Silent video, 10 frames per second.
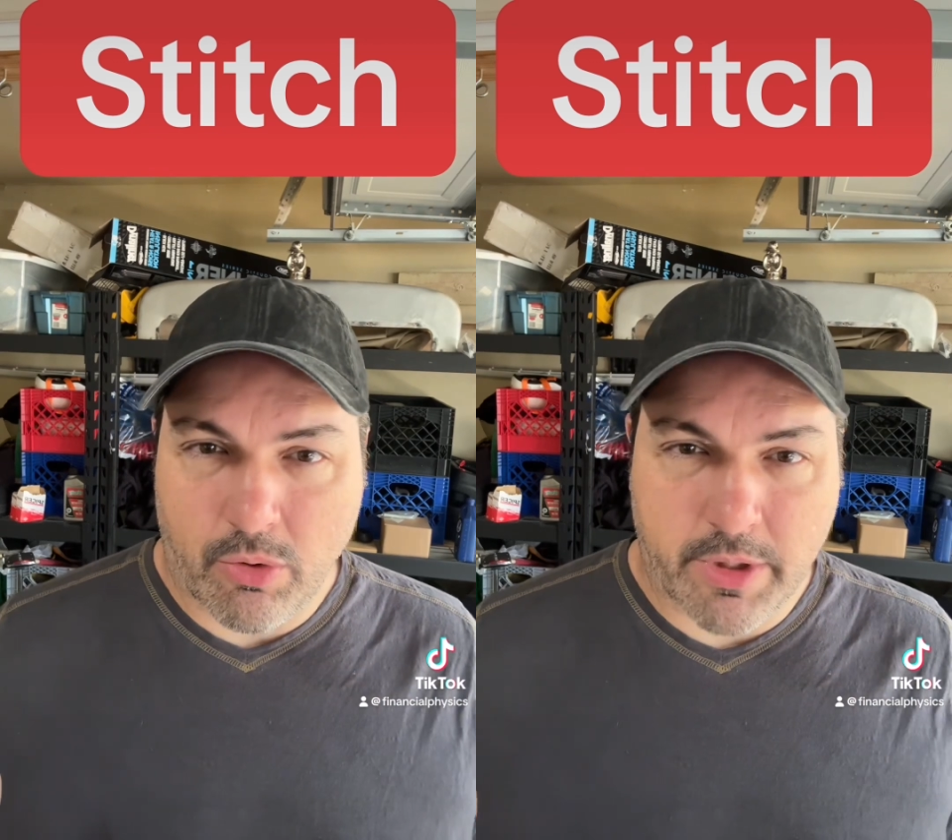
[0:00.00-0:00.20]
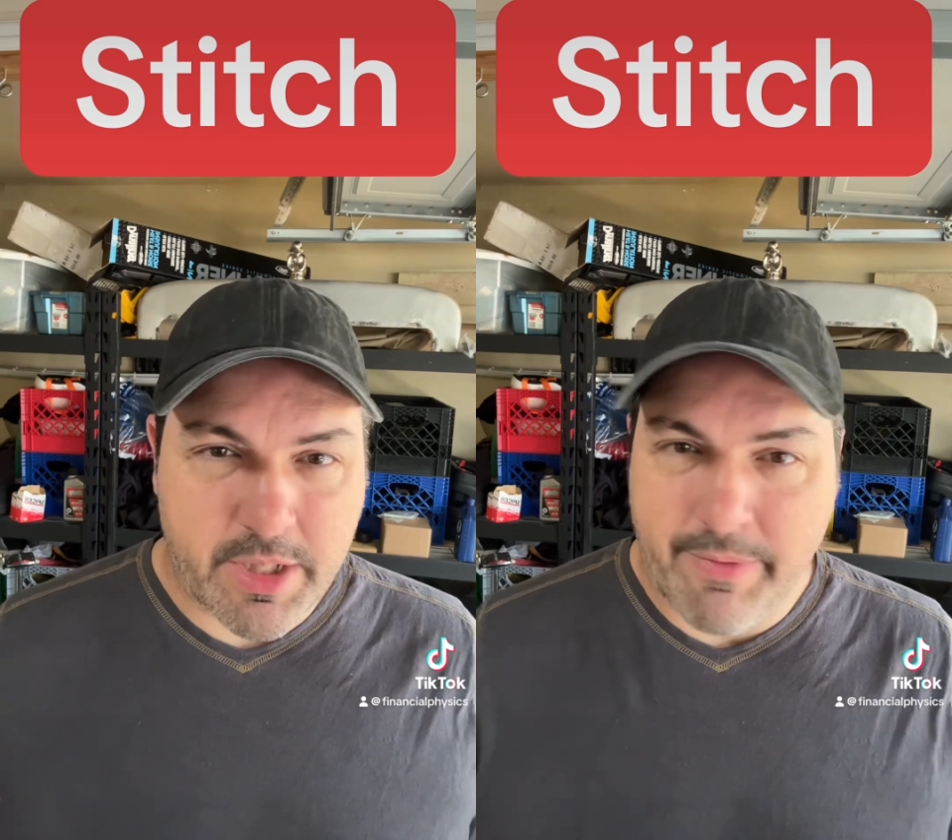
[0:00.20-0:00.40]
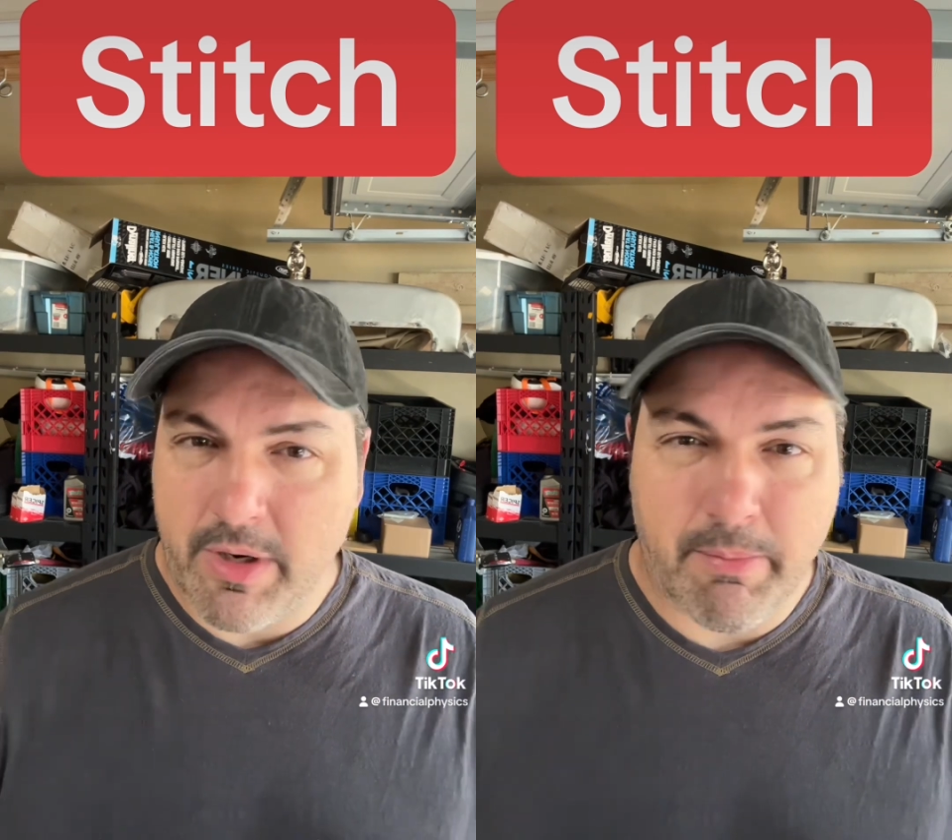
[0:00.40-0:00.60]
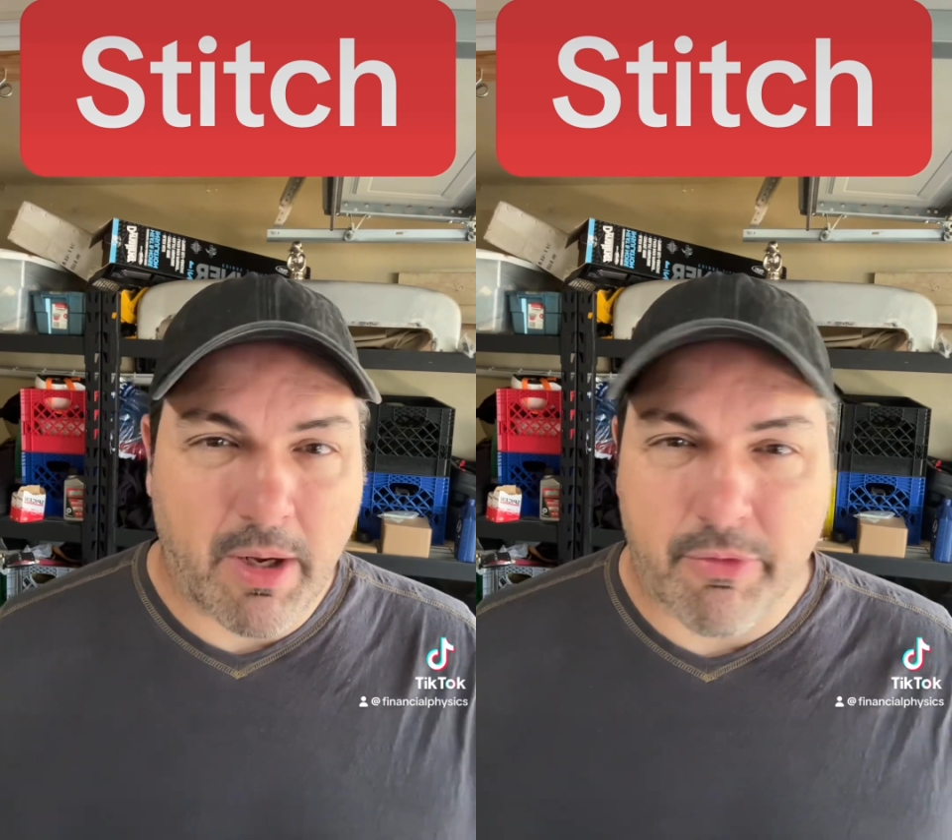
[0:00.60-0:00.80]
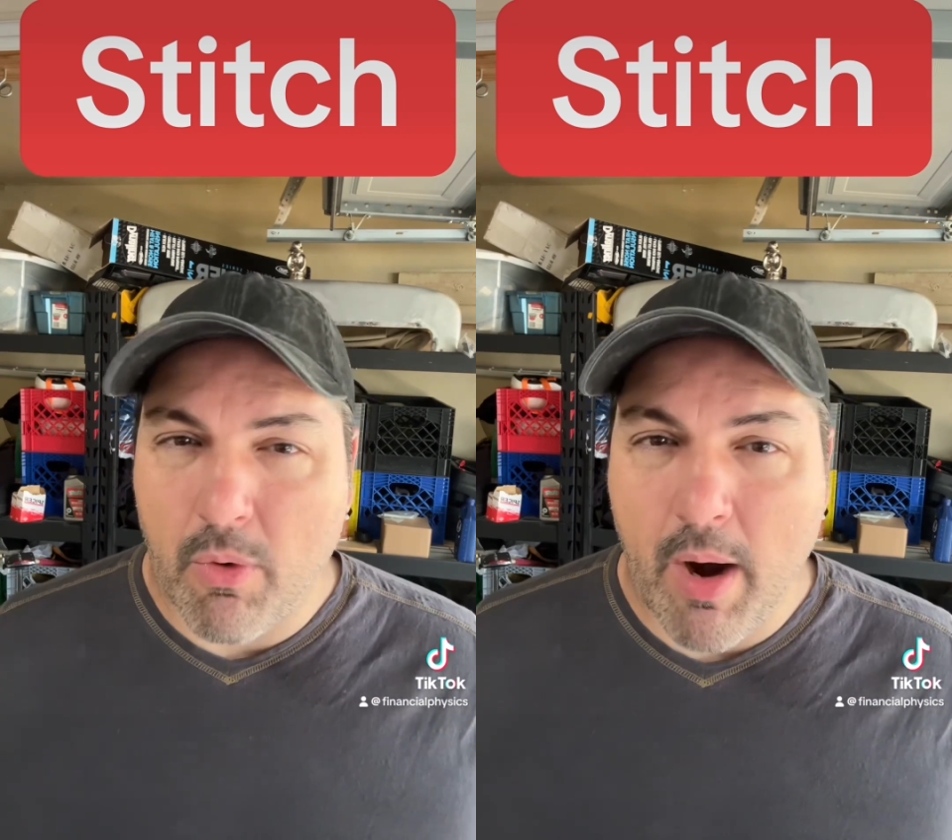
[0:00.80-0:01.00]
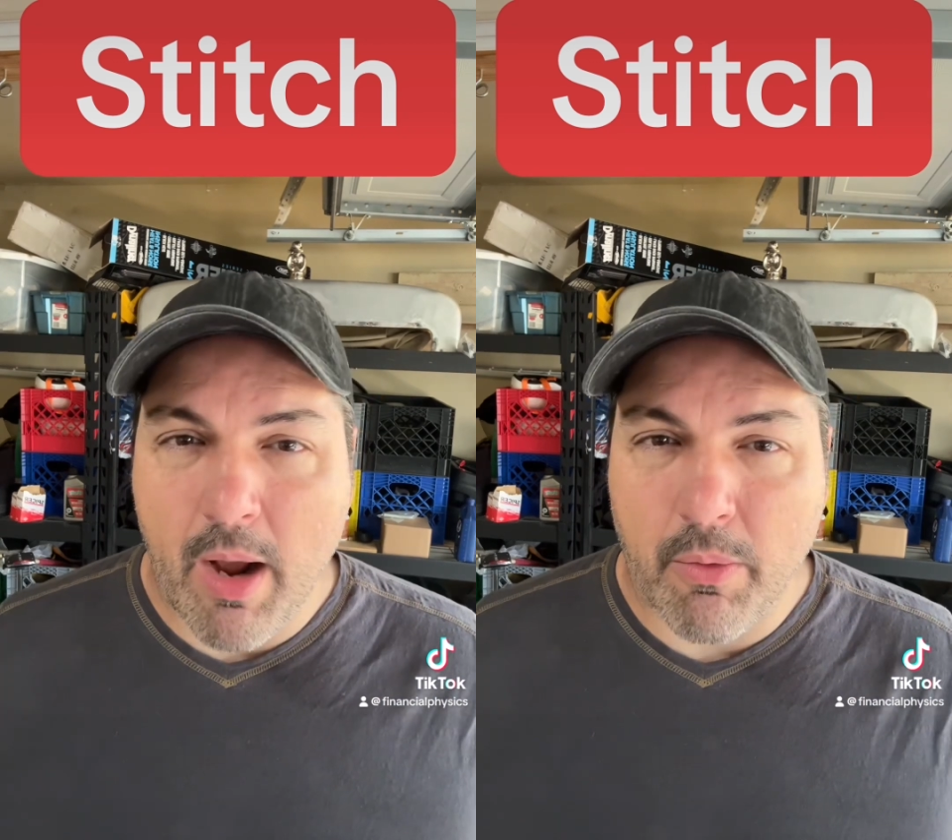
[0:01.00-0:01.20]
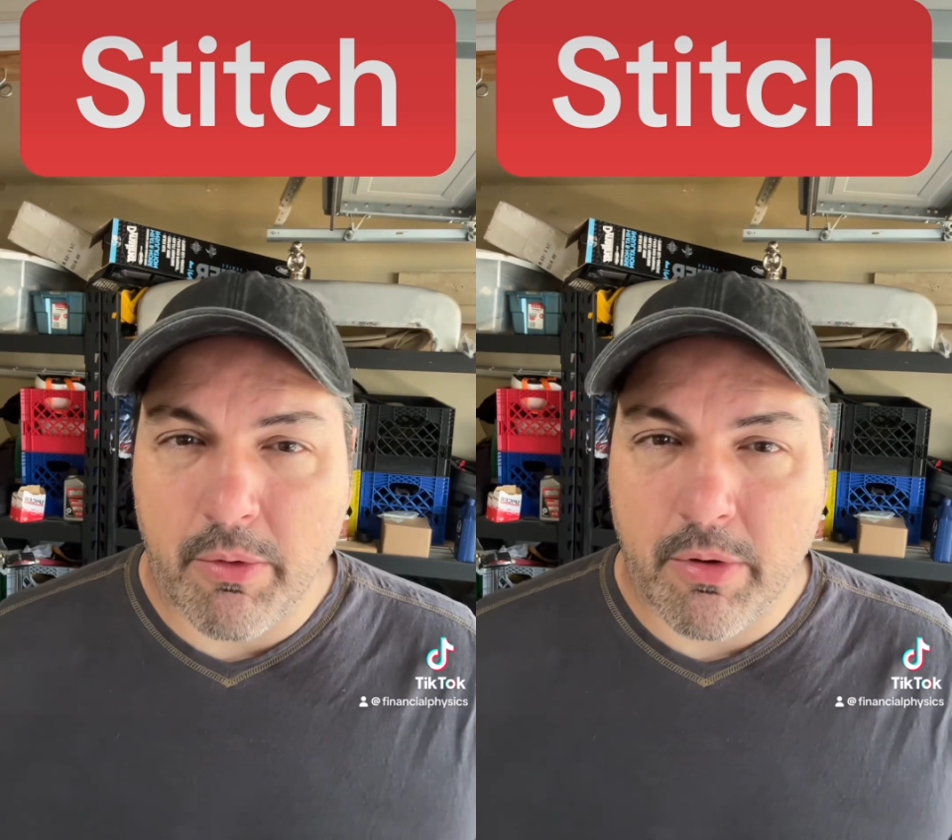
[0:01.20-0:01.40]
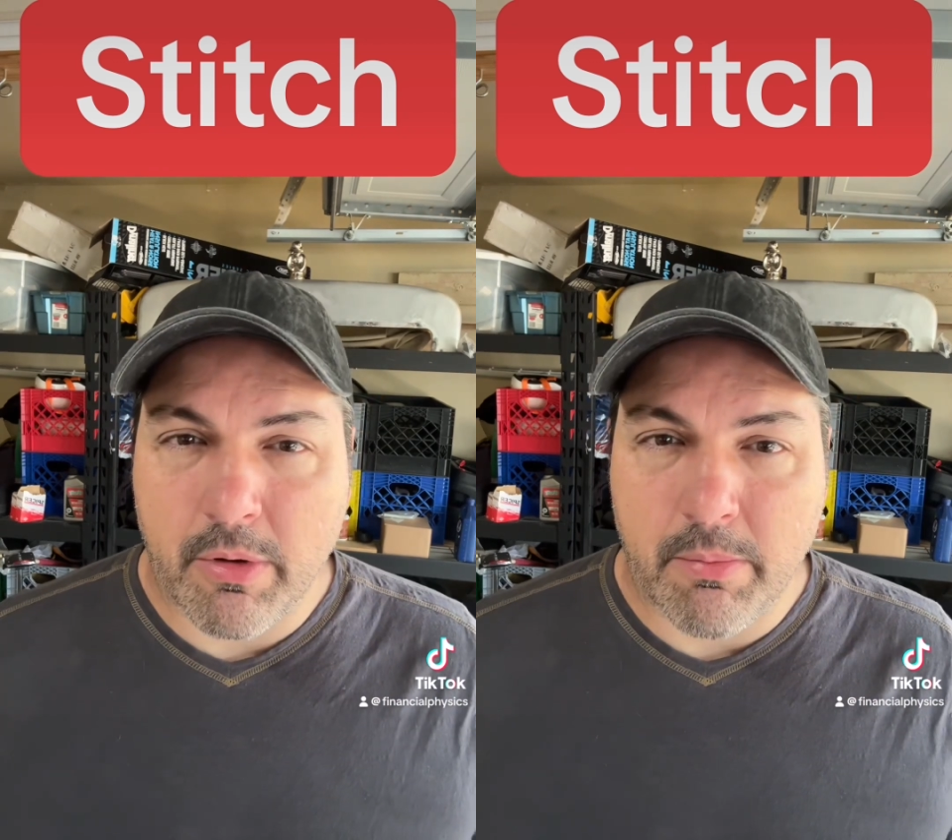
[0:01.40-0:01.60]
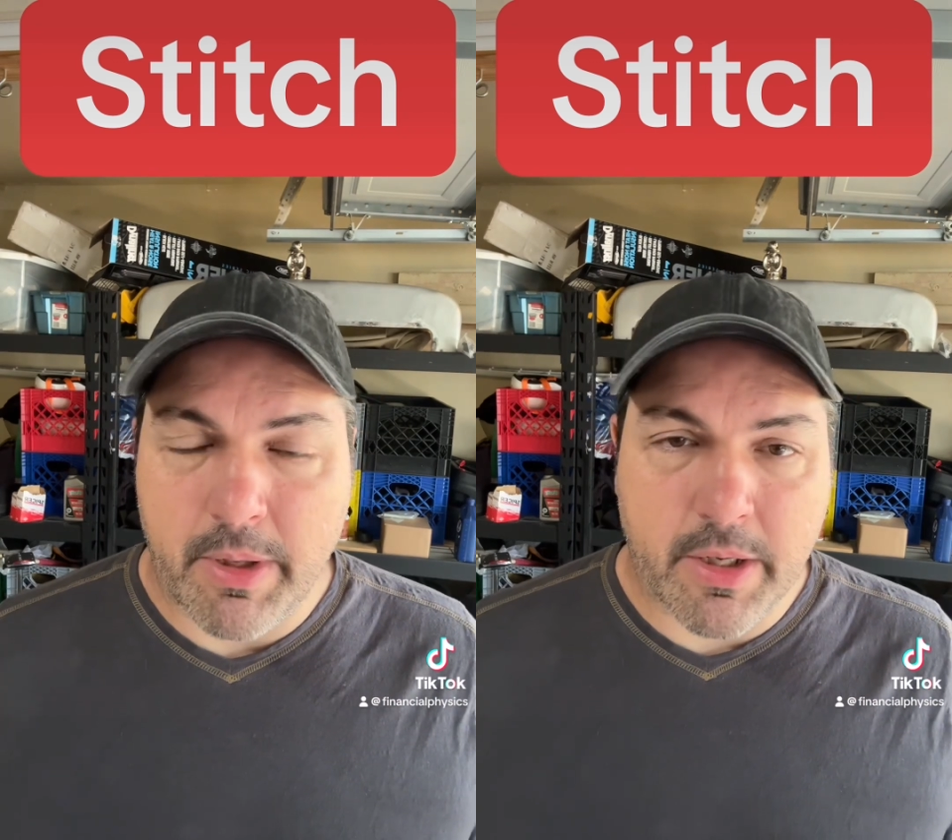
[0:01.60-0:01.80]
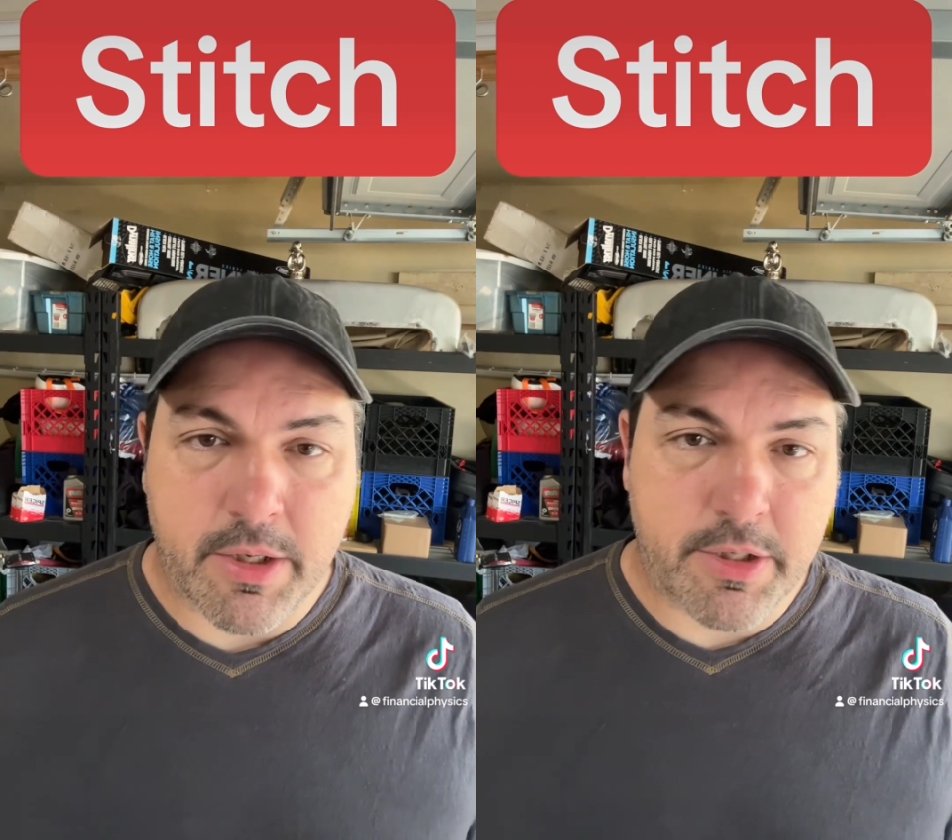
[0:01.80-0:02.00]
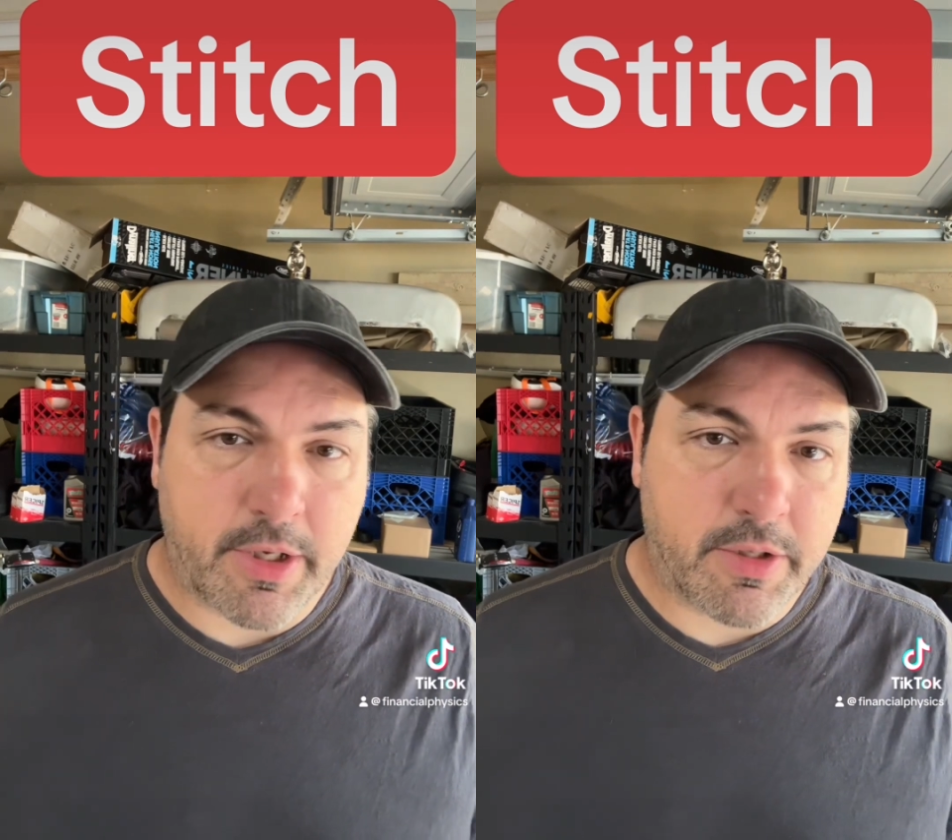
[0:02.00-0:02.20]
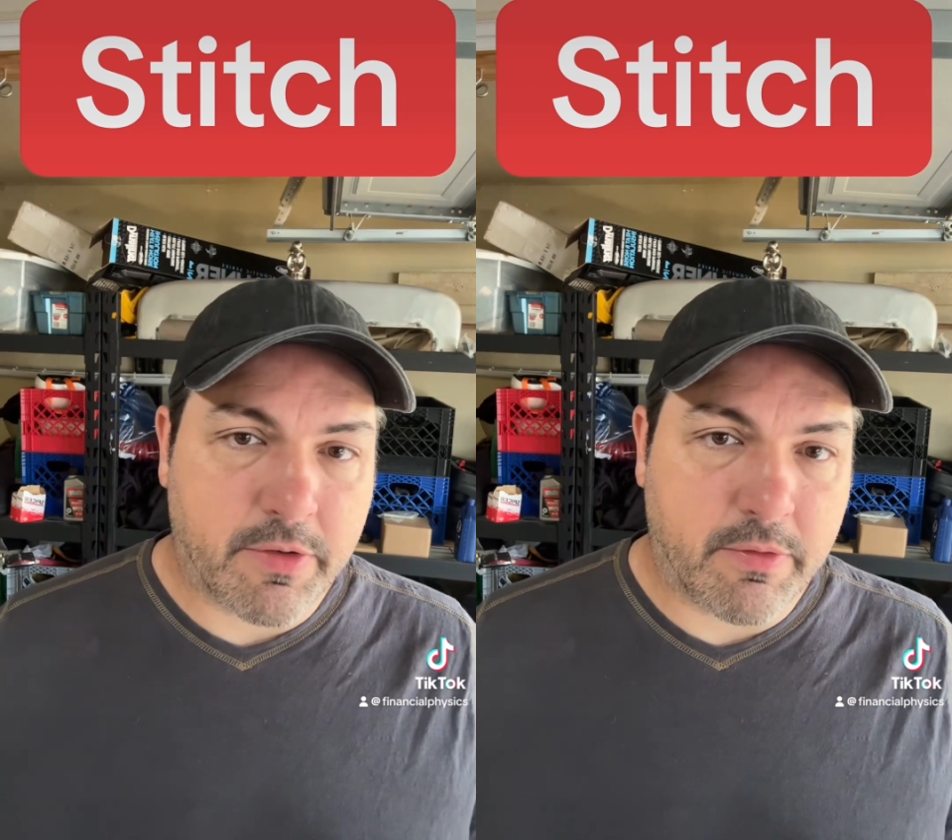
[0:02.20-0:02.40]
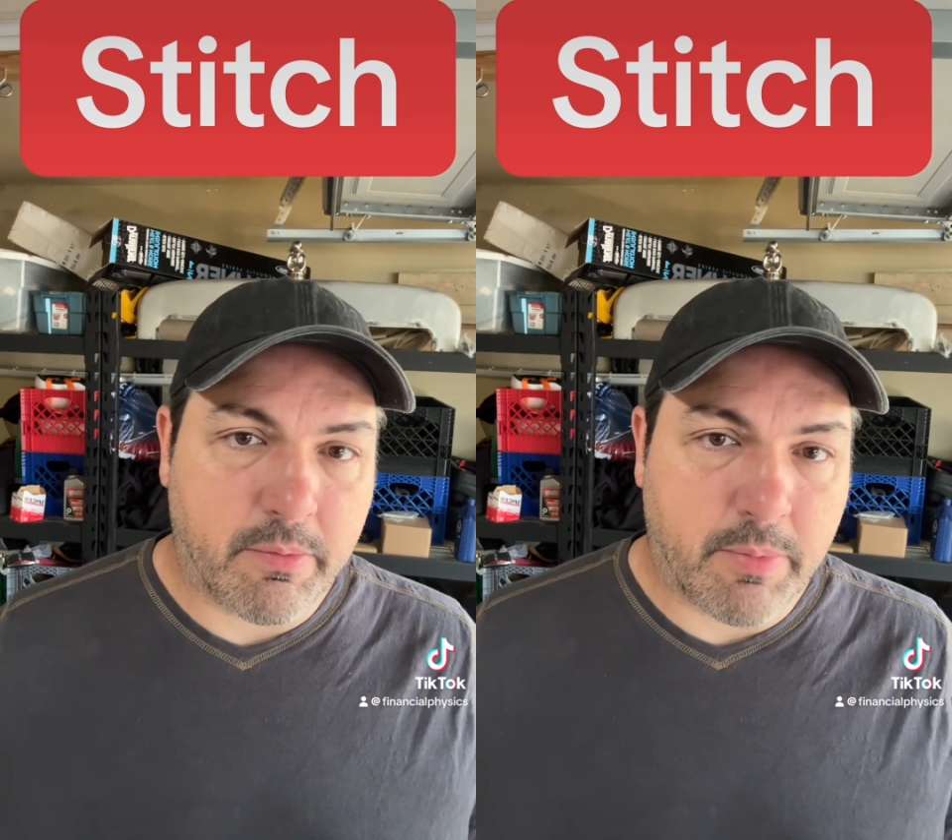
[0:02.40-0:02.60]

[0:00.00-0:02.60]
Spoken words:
gold is even above ground because it's